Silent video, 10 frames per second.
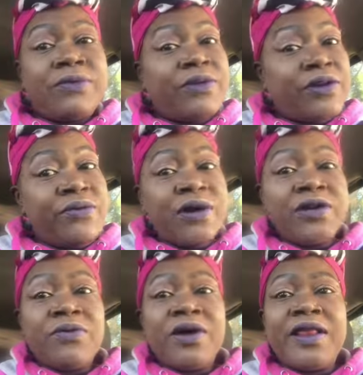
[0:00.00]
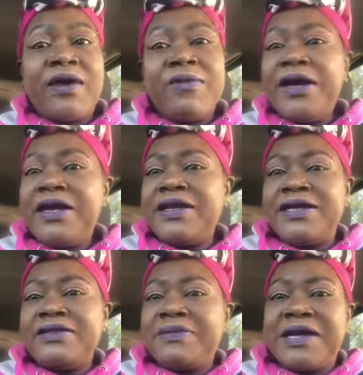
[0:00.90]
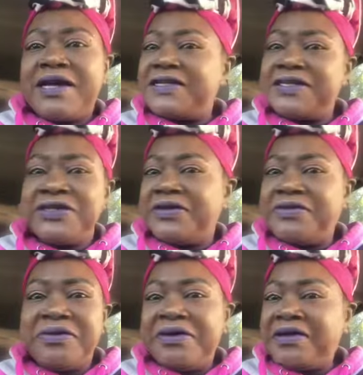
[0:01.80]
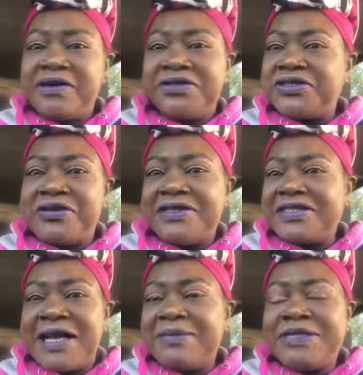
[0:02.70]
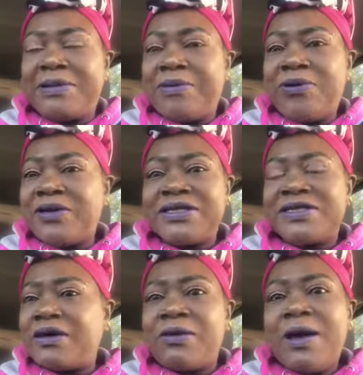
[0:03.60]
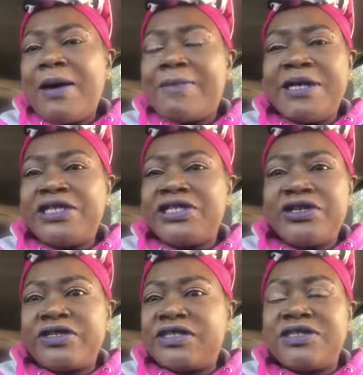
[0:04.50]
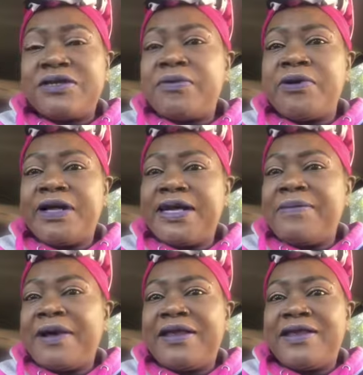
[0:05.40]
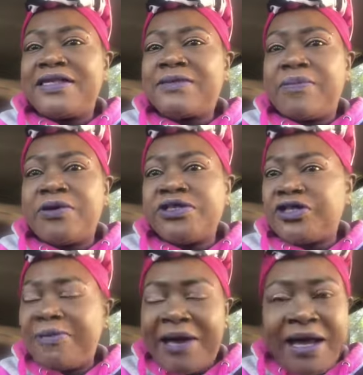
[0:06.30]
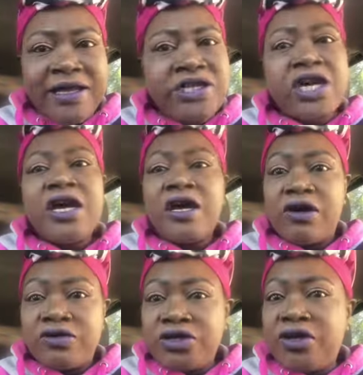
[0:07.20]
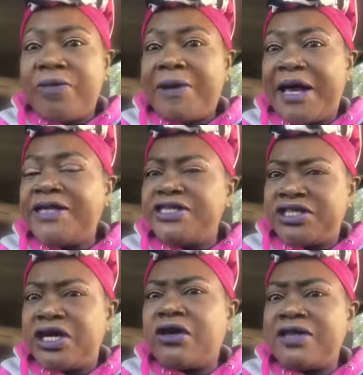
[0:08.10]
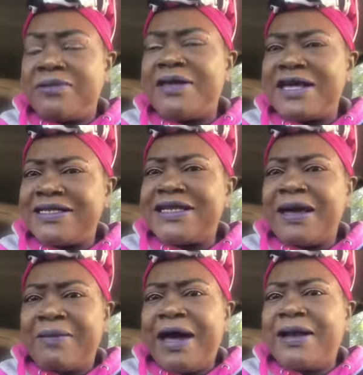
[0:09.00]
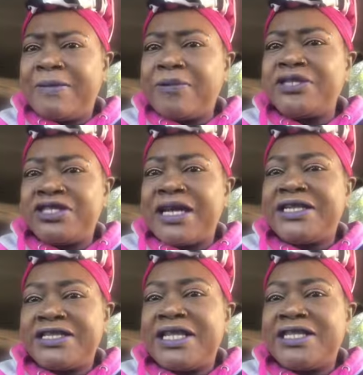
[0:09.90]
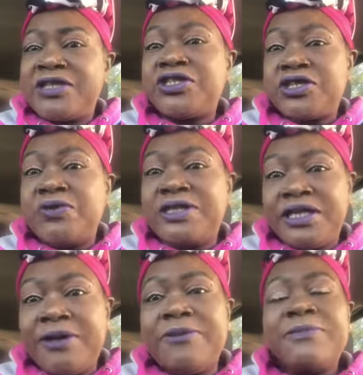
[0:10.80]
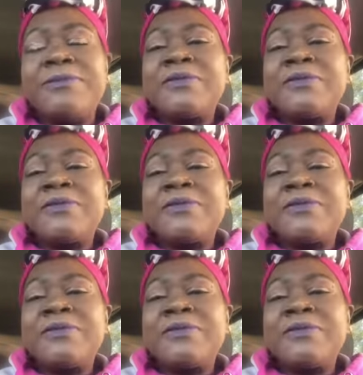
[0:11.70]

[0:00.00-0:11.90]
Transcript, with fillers: when you wonder where they went, it's because you don't show the same support. So be sure to support anybody that supports your page. Go to their page and show them that same kind of appreciation that they're showing you.